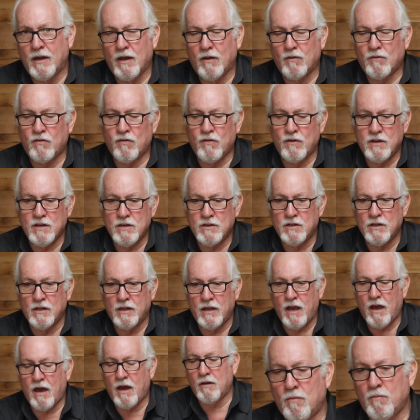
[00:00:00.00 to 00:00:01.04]
Now,
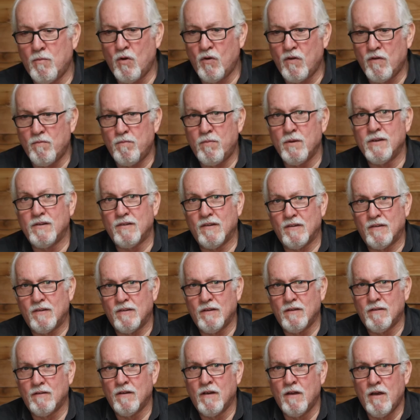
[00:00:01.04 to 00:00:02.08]
traditionally, automotive
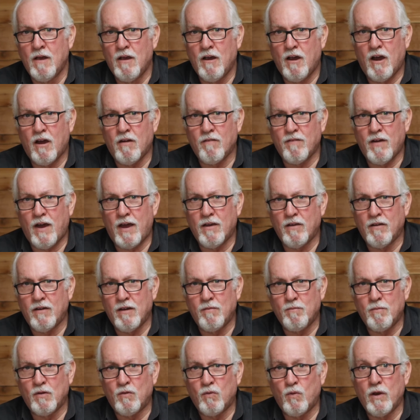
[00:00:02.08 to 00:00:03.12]
businesses are valued
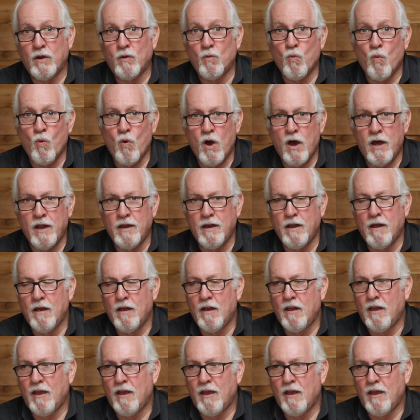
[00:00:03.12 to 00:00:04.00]
at between 1